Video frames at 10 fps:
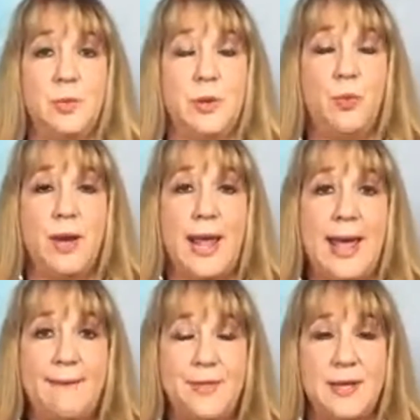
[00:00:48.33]
or we want to
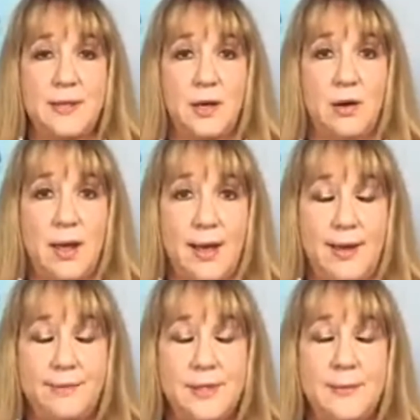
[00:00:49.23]
have things in our
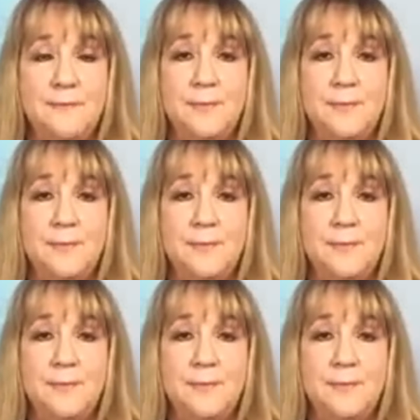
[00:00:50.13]
lives.